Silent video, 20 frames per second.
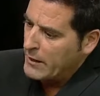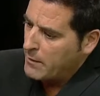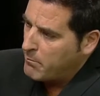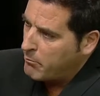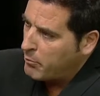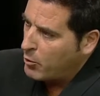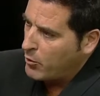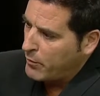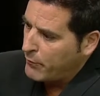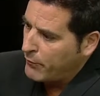
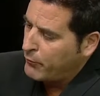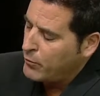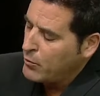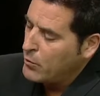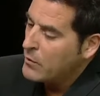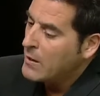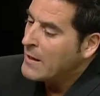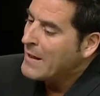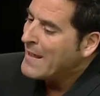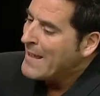borne
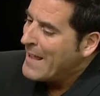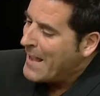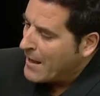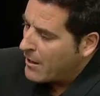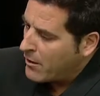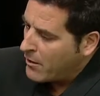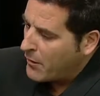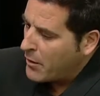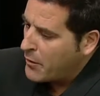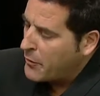fruit. And
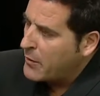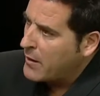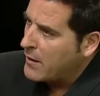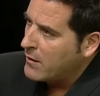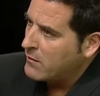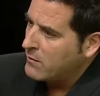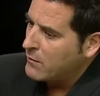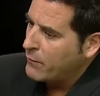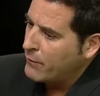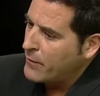another thing
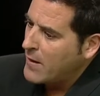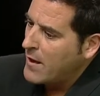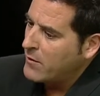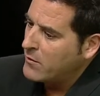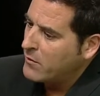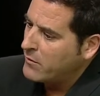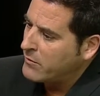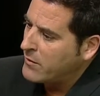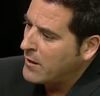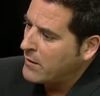is the
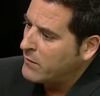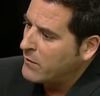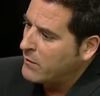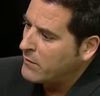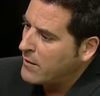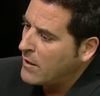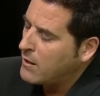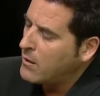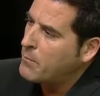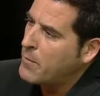fact is that the
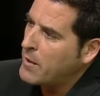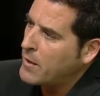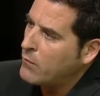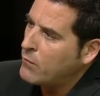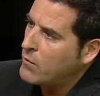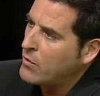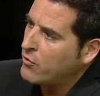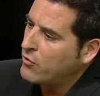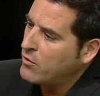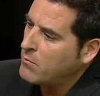Taliban in
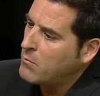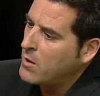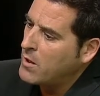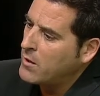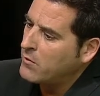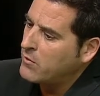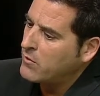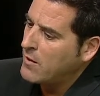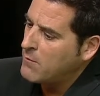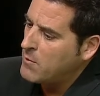recent
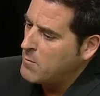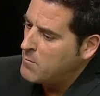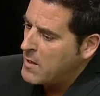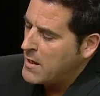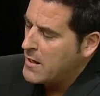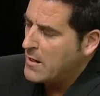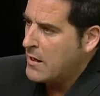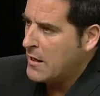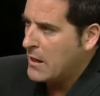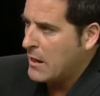months have been
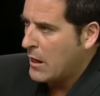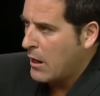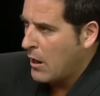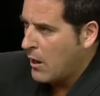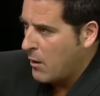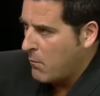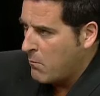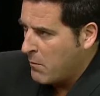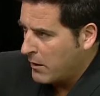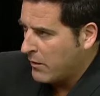making
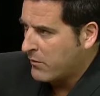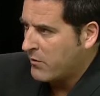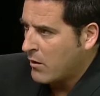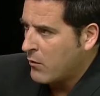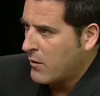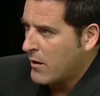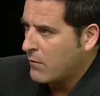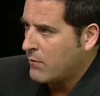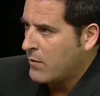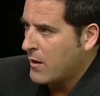
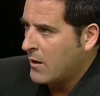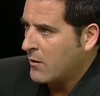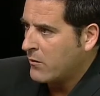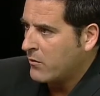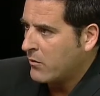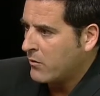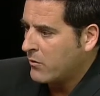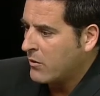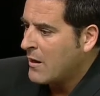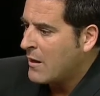military
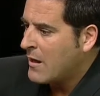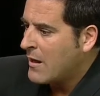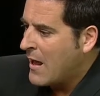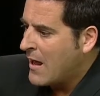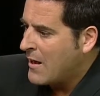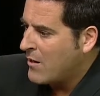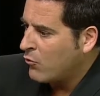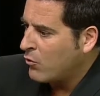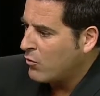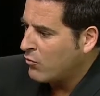advances.
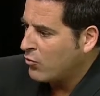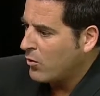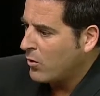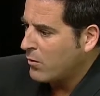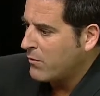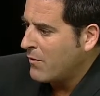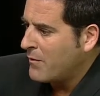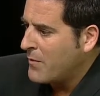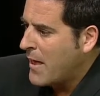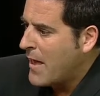And the
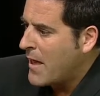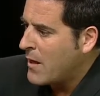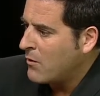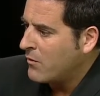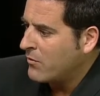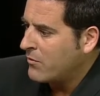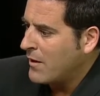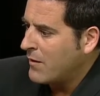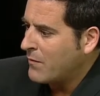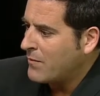result of that
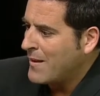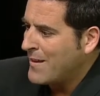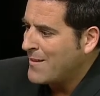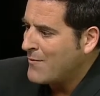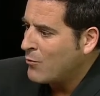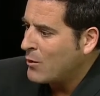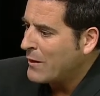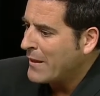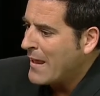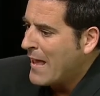is that they
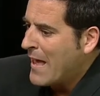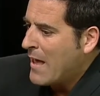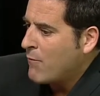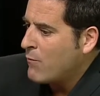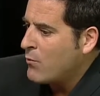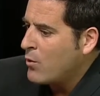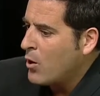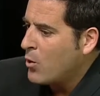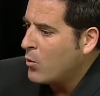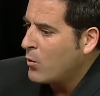really have
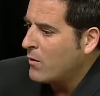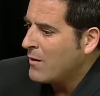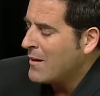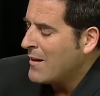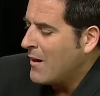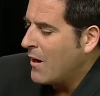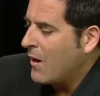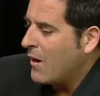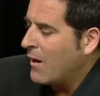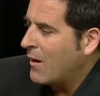no
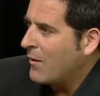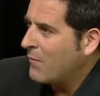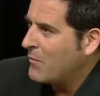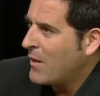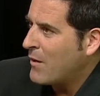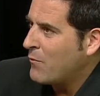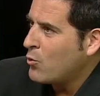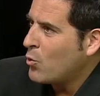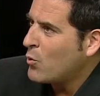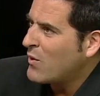
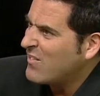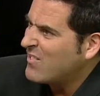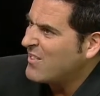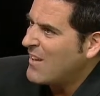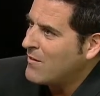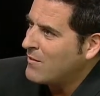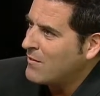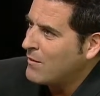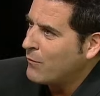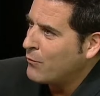
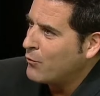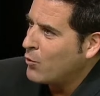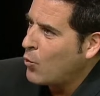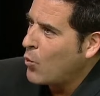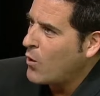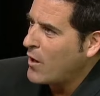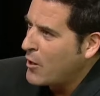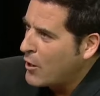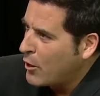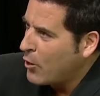incentive to
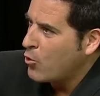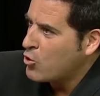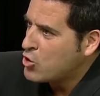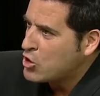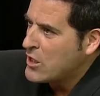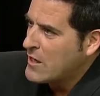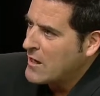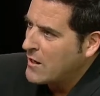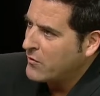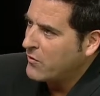want to
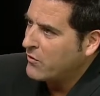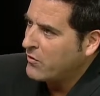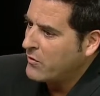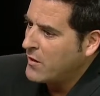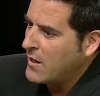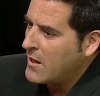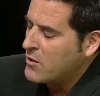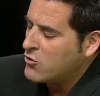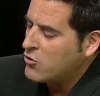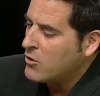negotiate at this
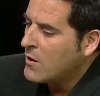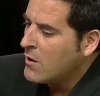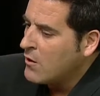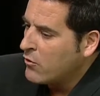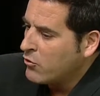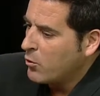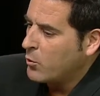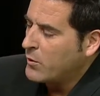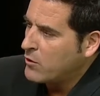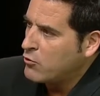stage.
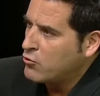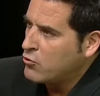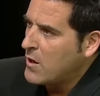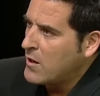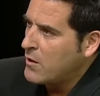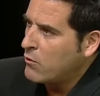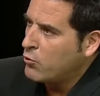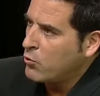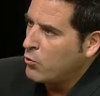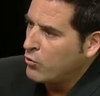So what they're
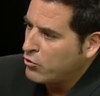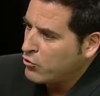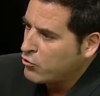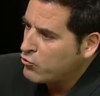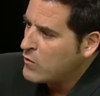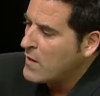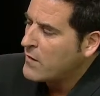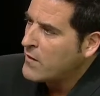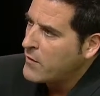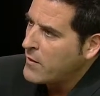trying to do is
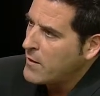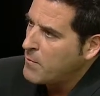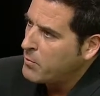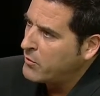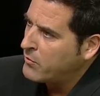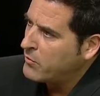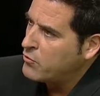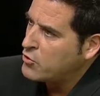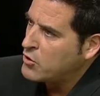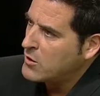strengthen their
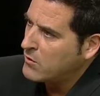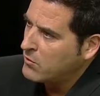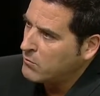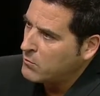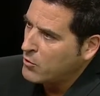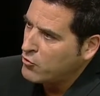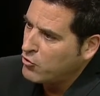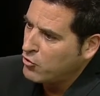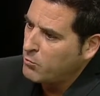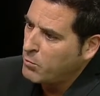position as
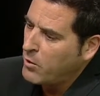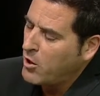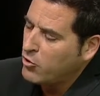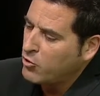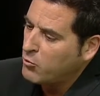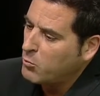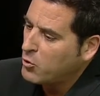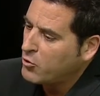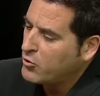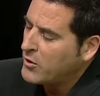much as
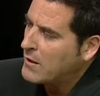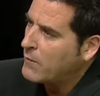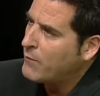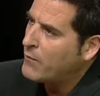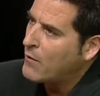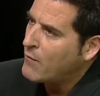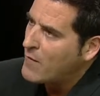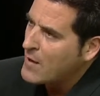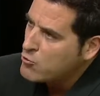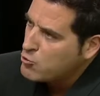possible so that if
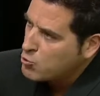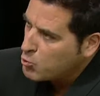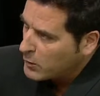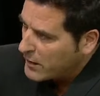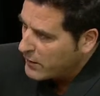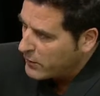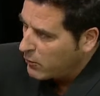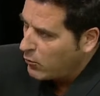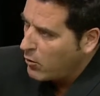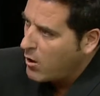
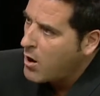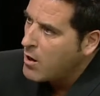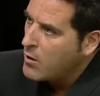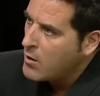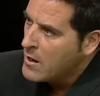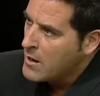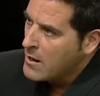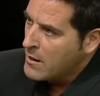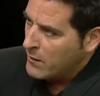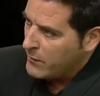eventually there are
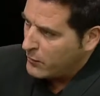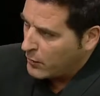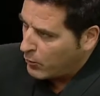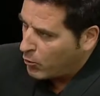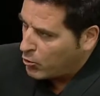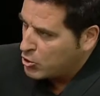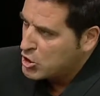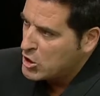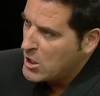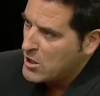
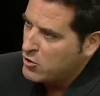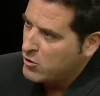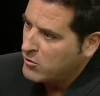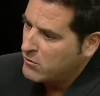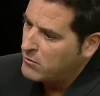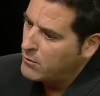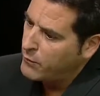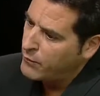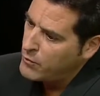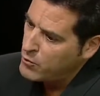negotiations
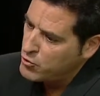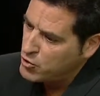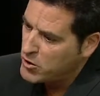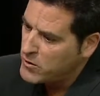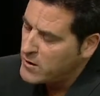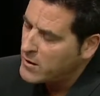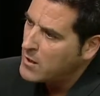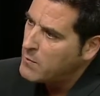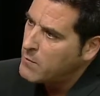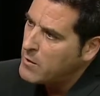in the future,
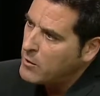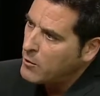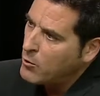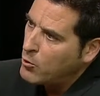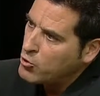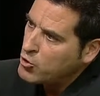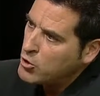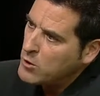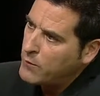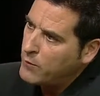they're going to be
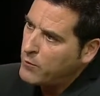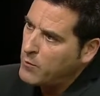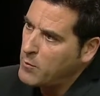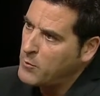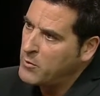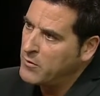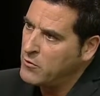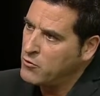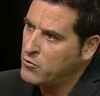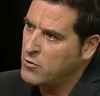negotiating from a
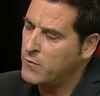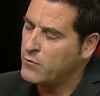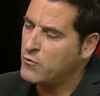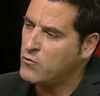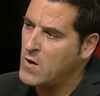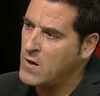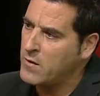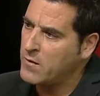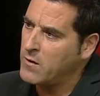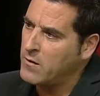position of
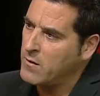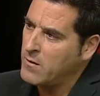strength.